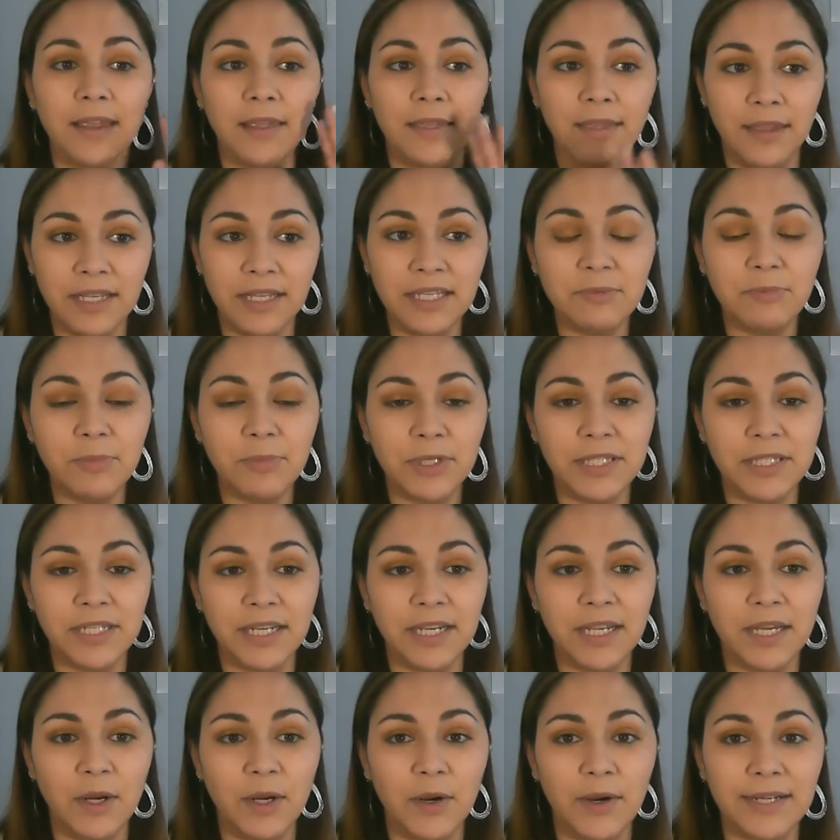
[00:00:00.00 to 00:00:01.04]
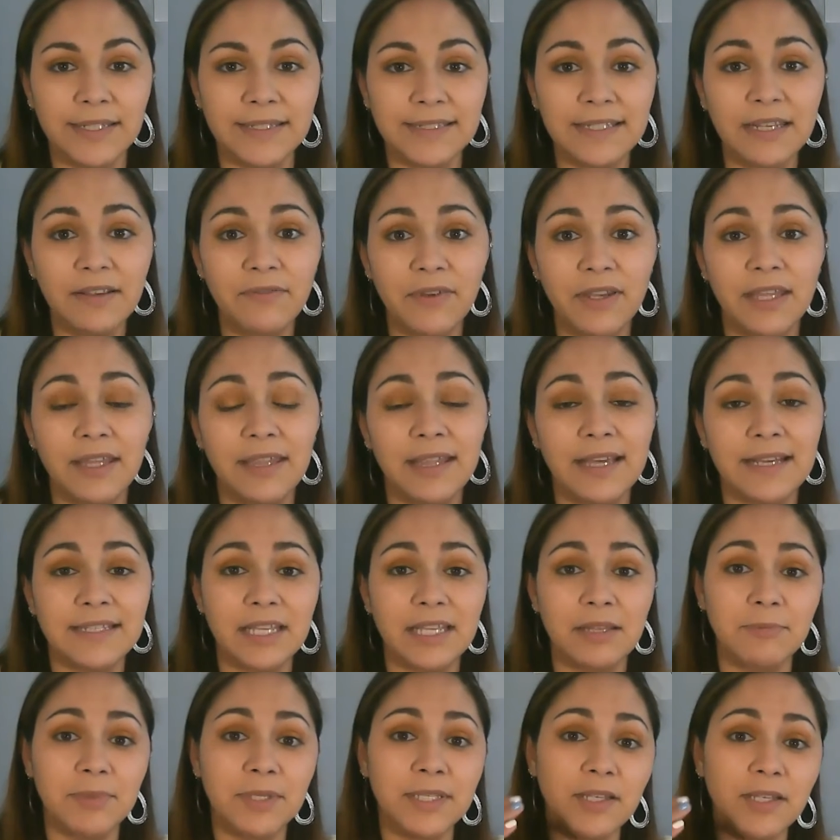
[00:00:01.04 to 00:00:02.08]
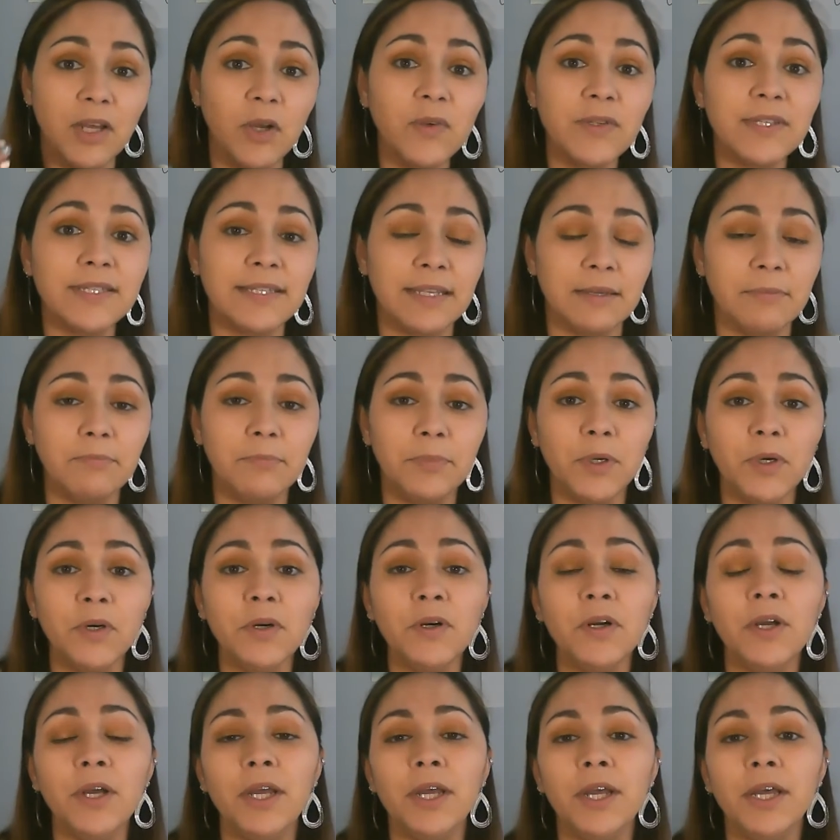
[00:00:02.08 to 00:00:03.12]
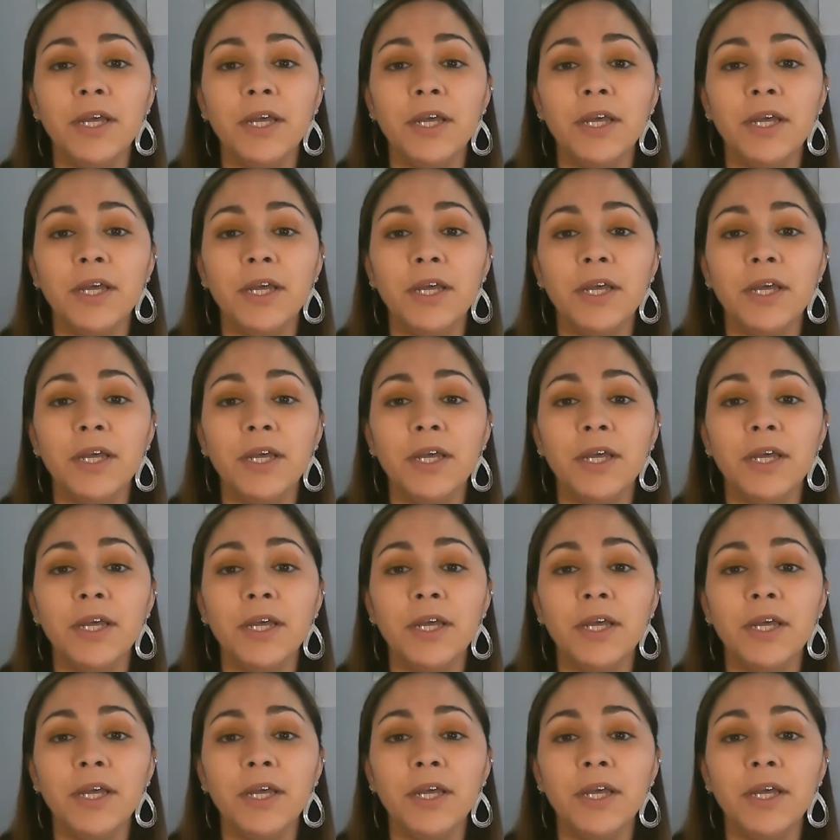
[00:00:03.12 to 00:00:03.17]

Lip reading: this particular activity that seems so simple